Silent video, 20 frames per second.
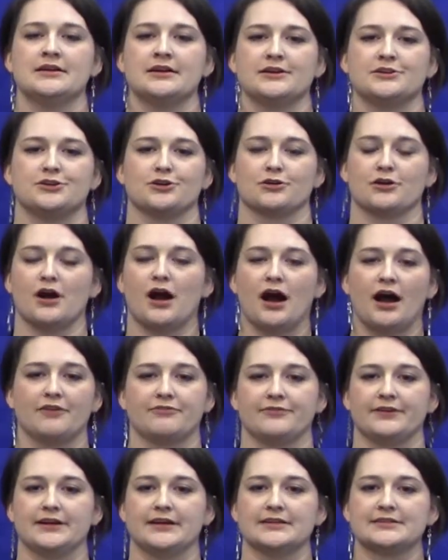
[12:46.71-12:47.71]
your
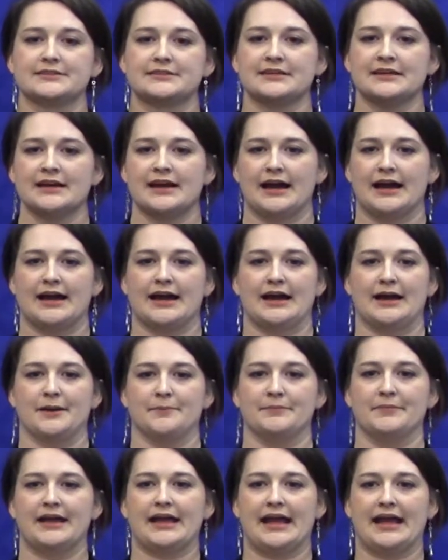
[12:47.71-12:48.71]
office
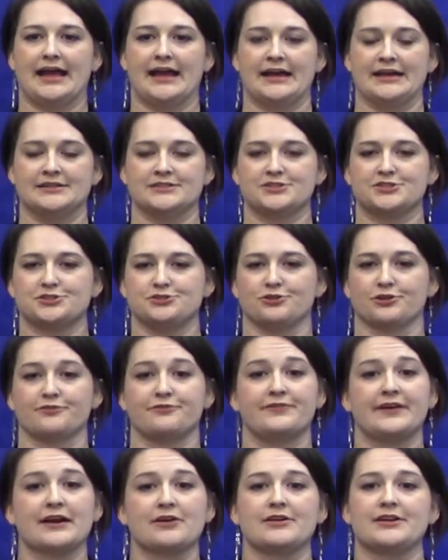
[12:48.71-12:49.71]
and you're
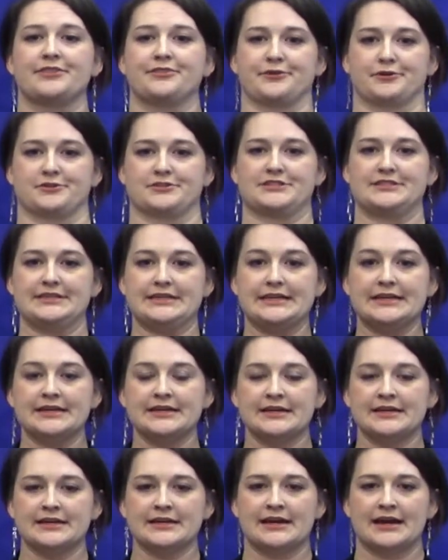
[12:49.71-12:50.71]
very
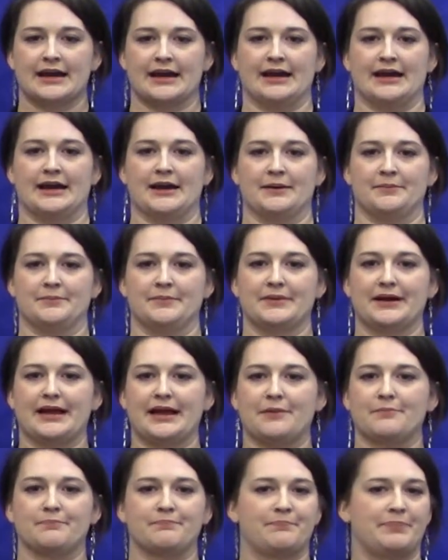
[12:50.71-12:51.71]
thirsty,
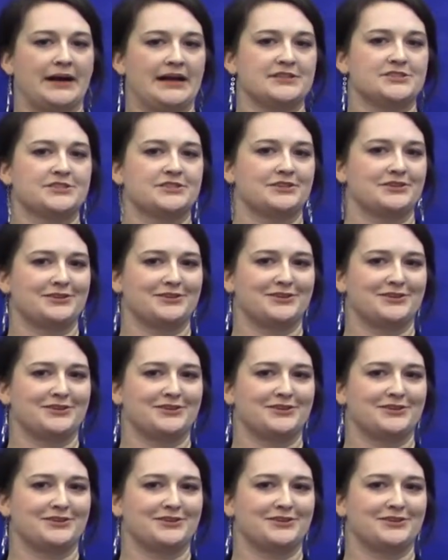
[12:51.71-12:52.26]
but